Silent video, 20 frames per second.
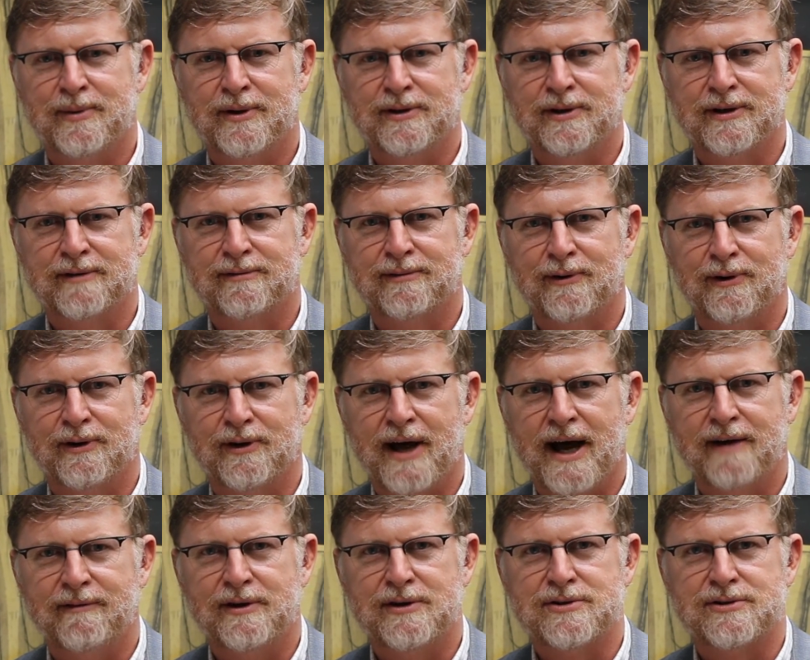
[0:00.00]
but look for a
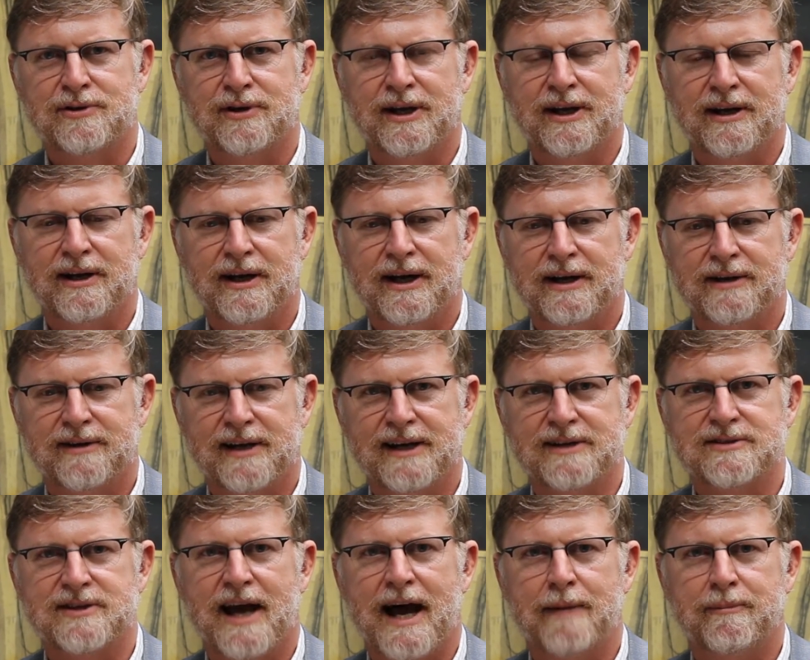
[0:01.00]
lot of interesting
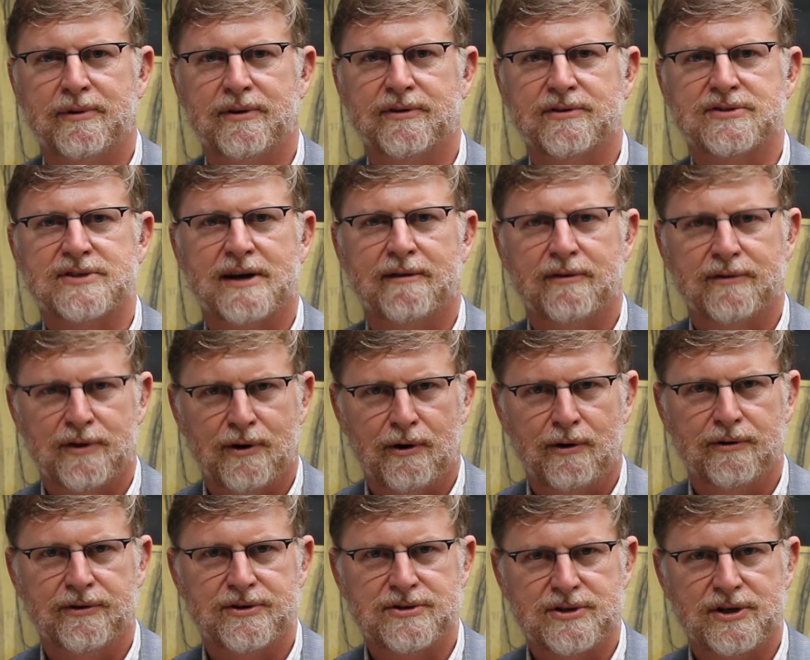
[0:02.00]
things to happen at the 7th
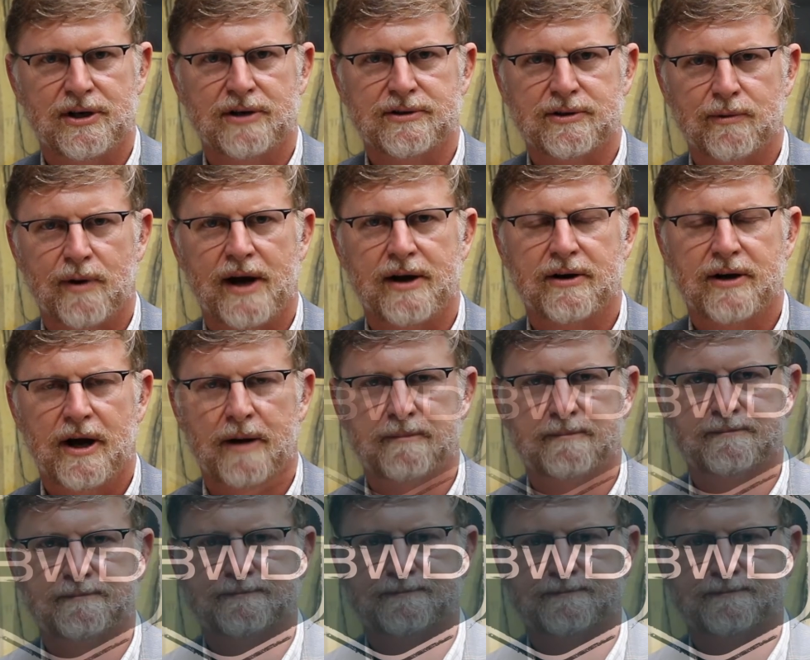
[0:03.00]
hole this year at the Ryder Cup.